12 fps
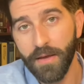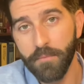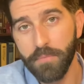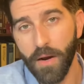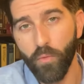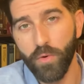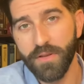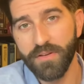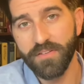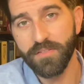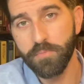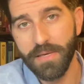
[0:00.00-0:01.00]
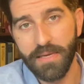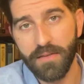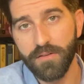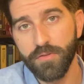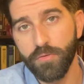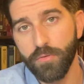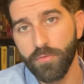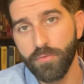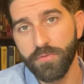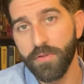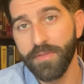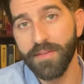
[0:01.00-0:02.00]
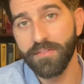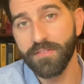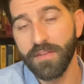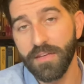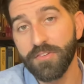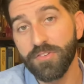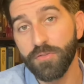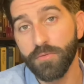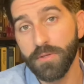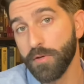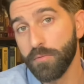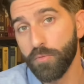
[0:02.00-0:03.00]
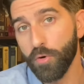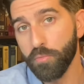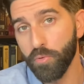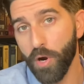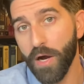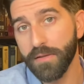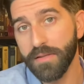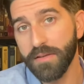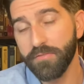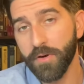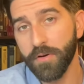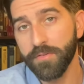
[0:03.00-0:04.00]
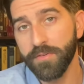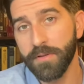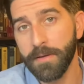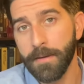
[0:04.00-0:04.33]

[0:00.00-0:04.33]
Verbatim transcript: But I wanted to speak into to this issue a little more broadly first,